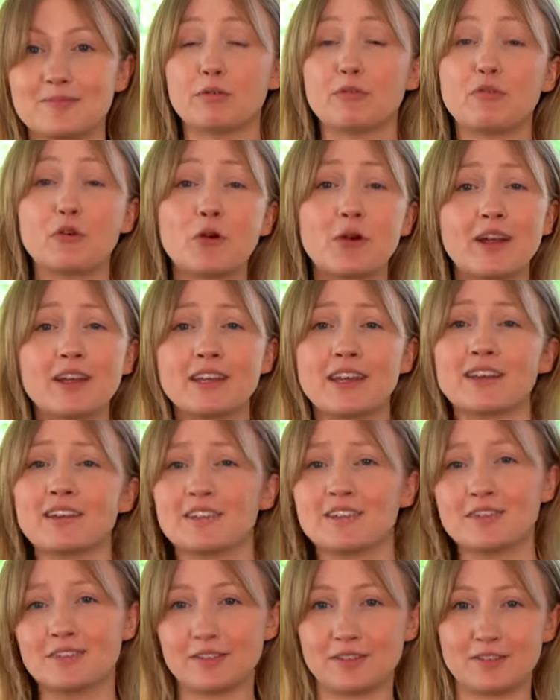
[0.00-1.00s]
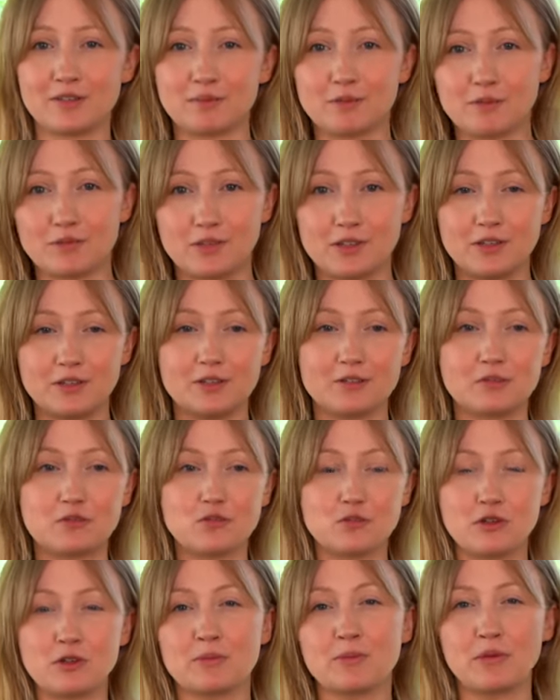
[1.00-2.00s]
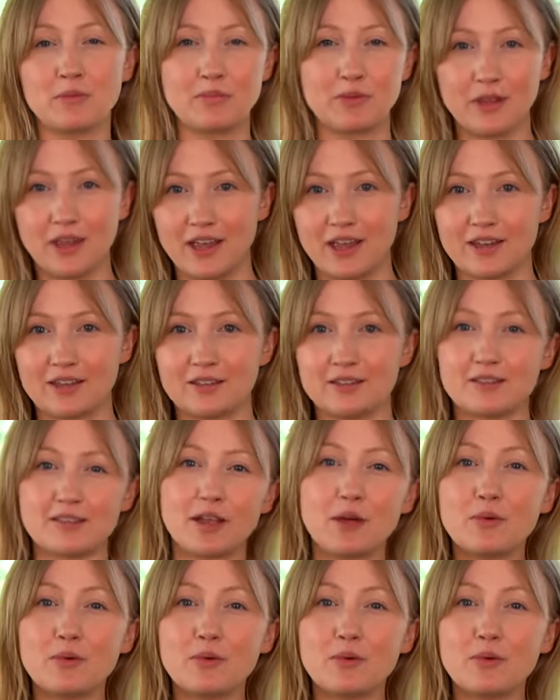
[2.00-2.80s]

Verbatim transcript: Before I get into some of these treatment plans,